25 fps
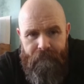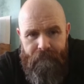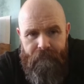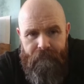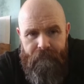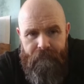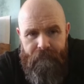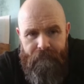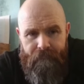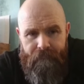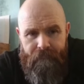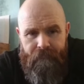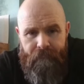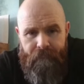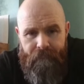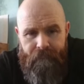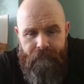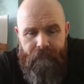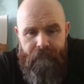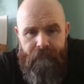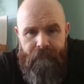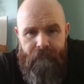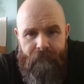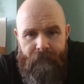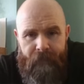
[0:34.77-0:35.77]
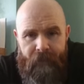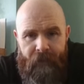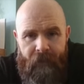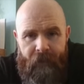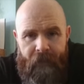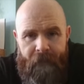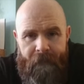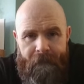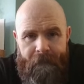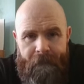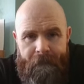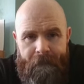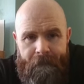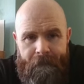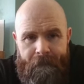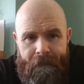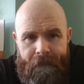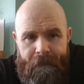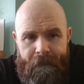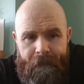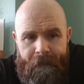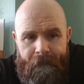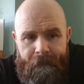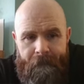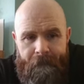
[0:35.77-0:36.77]

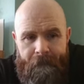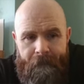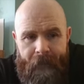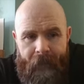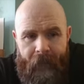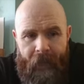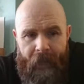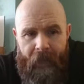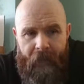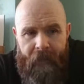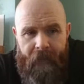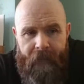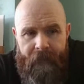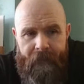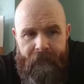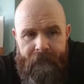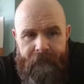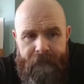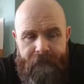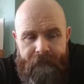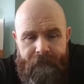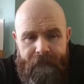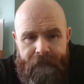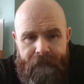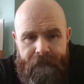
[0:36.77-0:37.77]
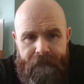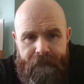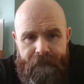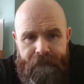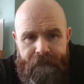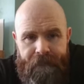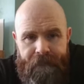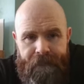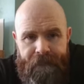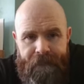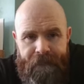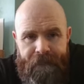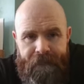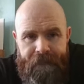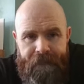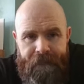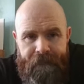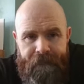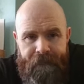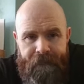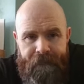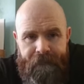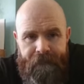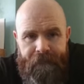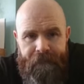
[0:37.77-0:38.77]

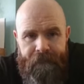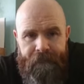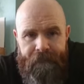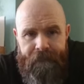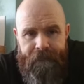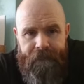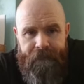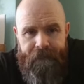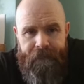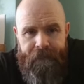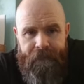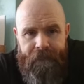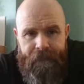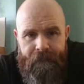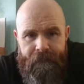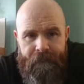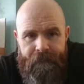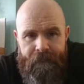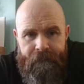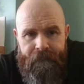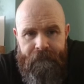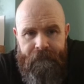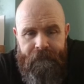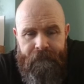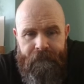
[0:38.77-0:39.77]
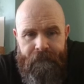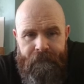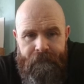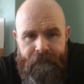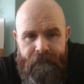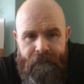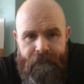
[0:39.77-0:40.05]
This person isn't speaking.